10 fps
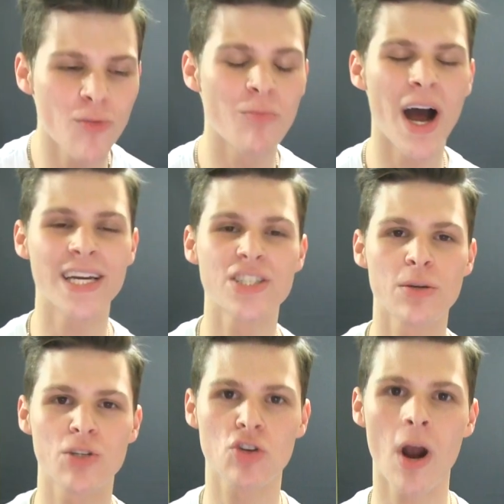of my
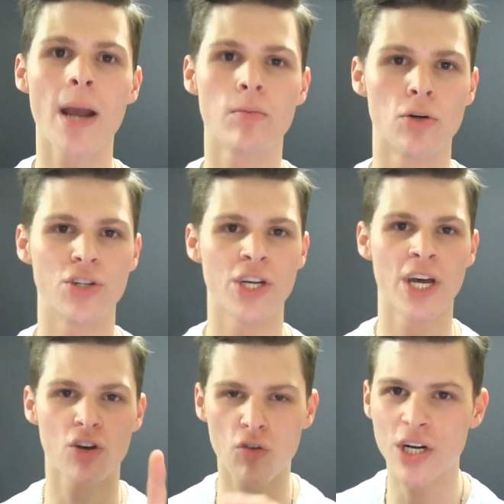subscribers'
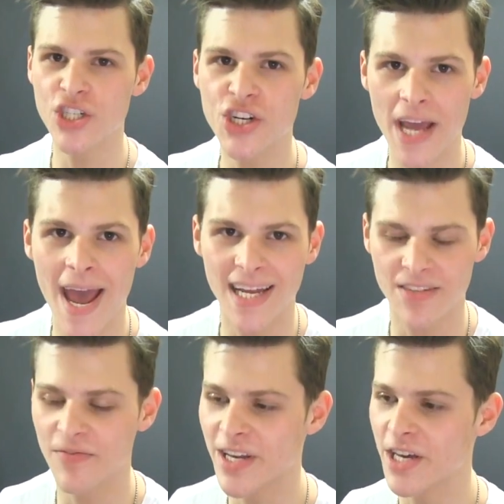cringy
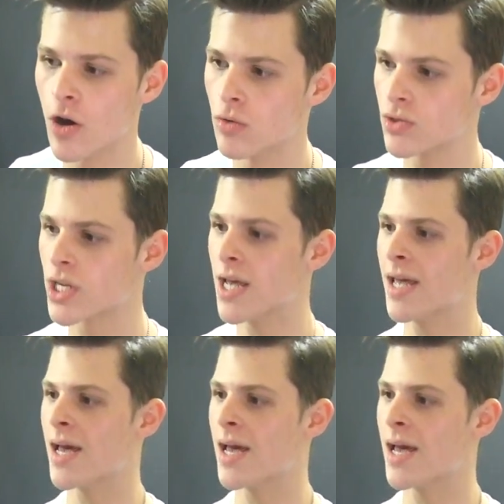ass videos,